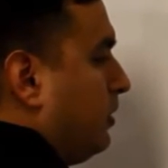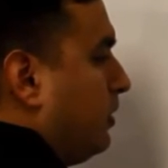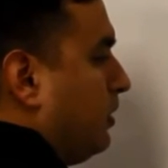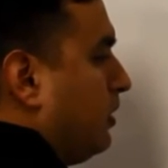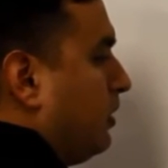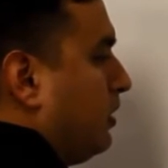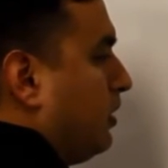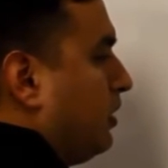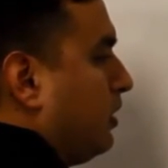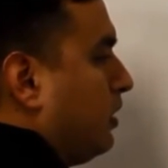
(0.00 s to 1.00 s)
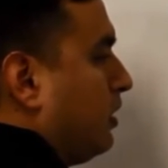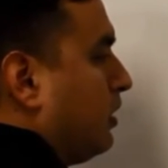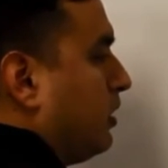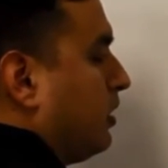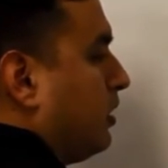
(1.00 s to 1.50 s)

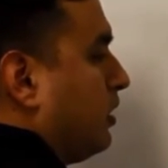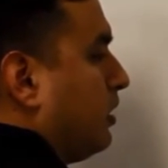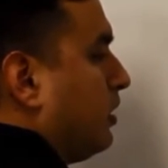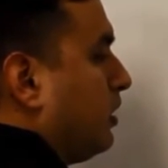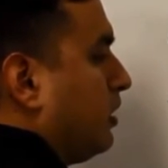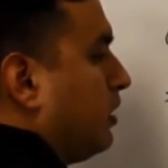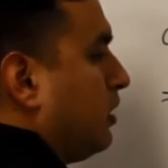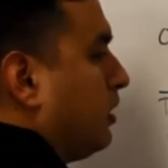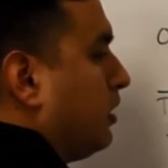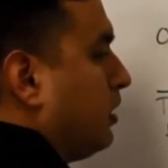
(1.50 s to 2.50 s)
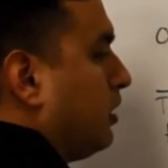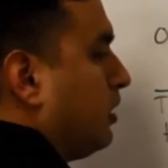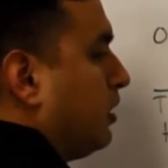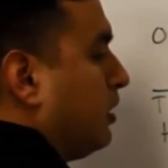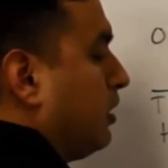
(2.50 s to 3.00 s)

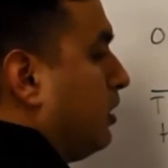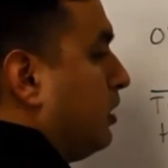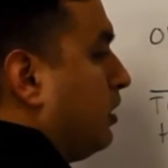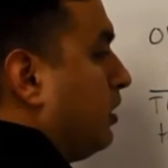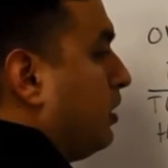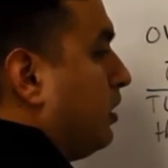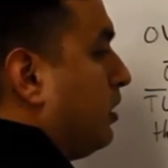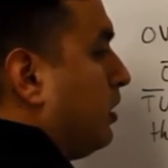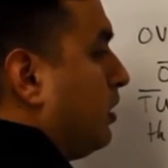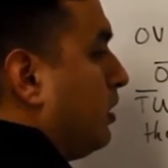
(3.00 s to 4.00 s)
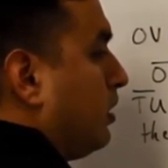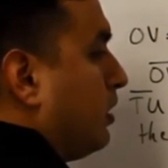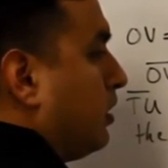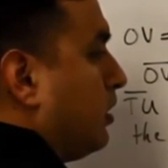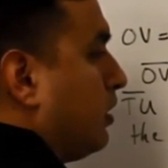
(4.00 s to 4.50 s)

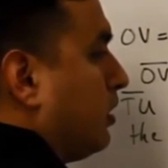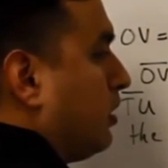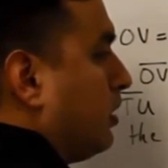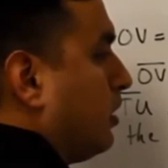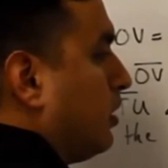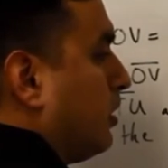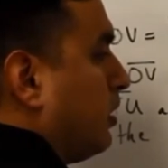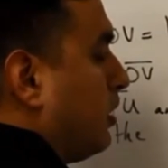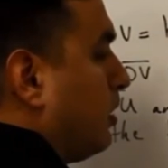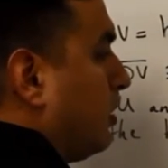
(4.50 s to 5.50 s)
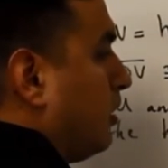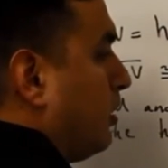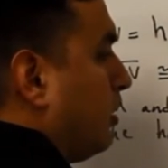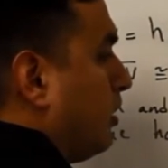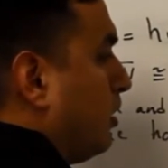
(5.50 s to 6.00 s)

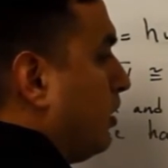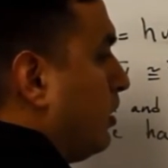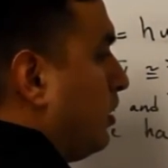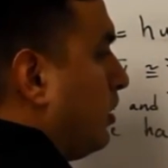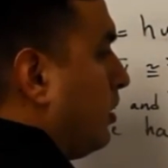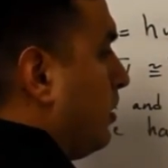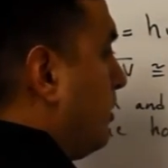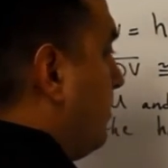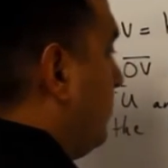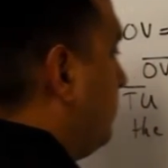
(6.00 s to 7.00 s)
[no speech]